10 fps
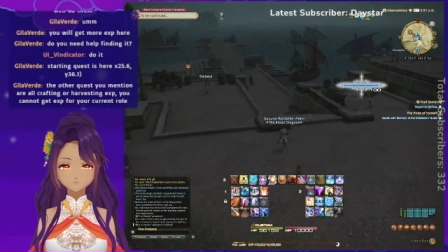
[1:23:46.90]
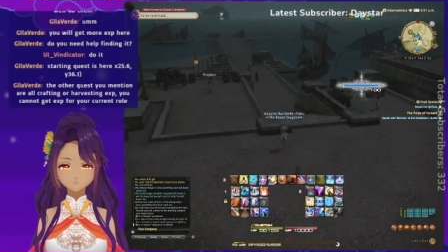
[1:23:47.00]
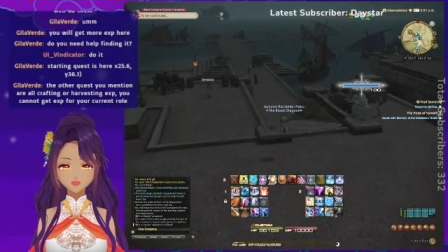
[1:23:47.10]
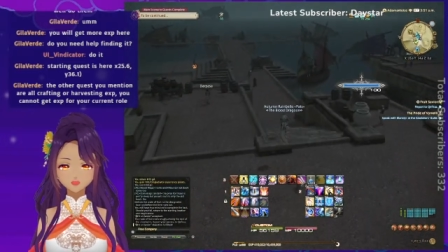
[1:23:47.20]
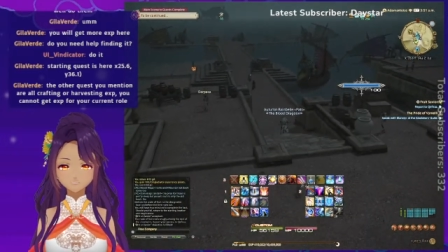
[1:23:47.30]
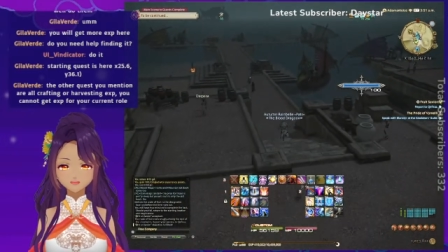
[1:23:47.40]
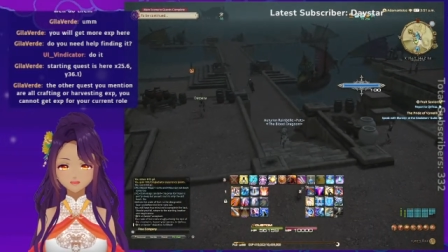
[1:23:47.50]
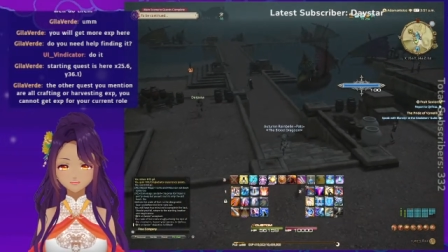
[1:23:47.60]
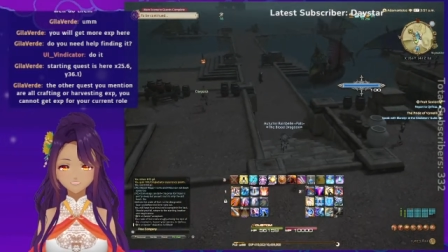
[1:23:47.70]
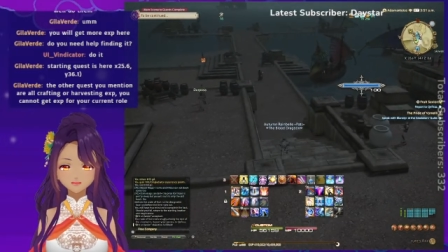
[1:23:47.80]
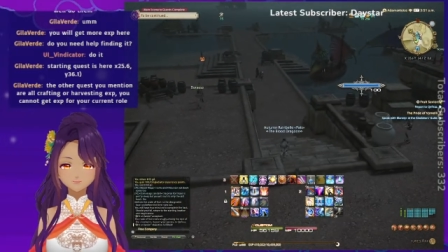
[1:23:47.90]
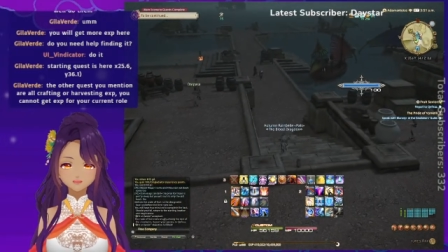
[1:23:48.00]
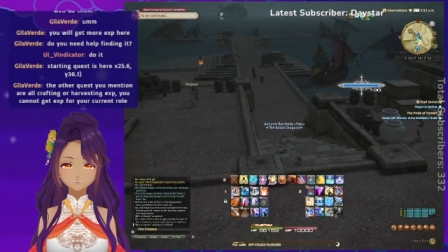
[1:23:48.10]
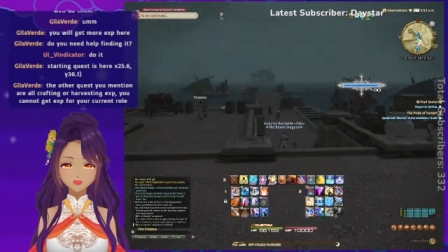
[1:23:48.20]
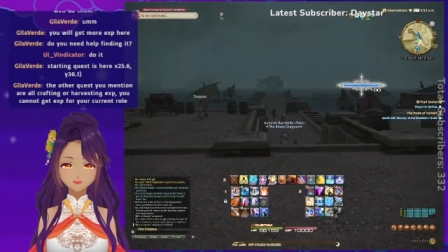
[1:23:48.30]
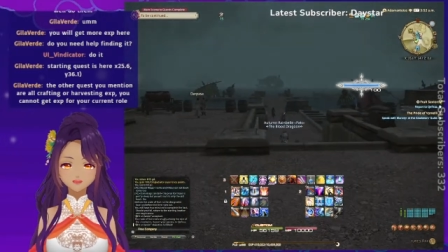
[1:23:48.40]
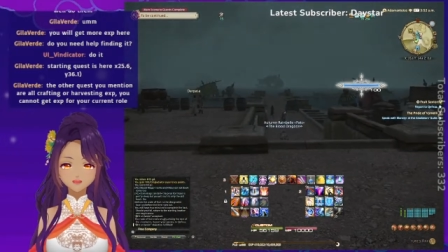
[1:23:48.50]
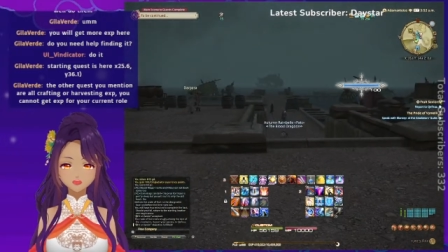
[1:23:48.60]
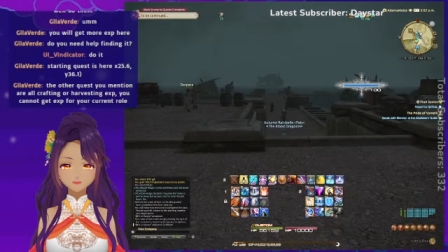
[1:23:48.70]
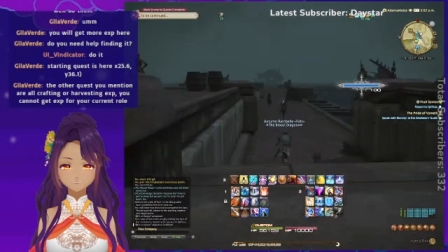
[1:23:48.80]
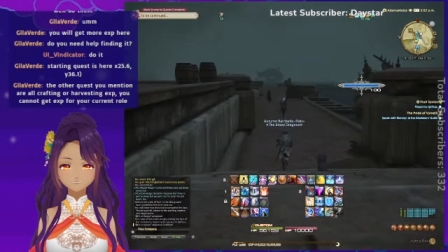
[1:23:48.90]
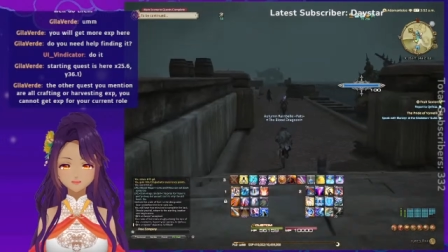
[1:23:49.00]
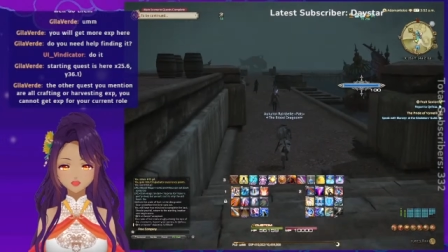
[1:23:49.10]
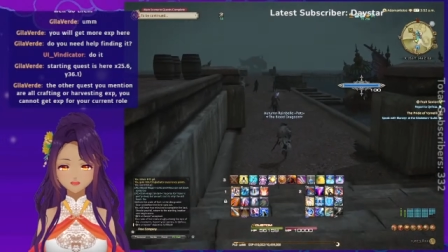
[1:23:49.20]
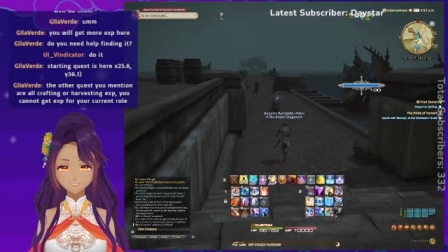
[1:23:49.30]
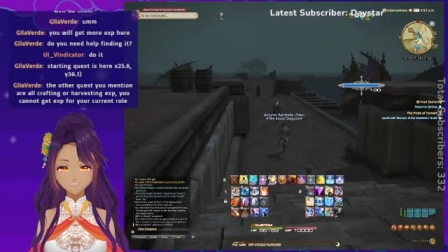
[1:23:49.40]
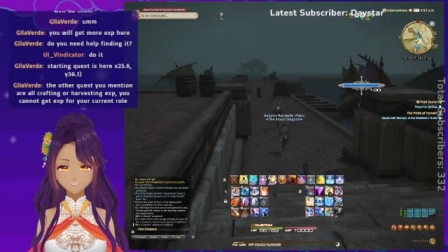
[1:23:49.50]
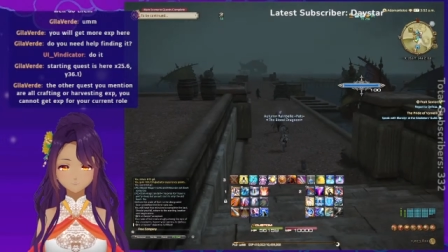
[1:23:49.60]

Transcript: So I'm guessing that starts off the quest? Okay.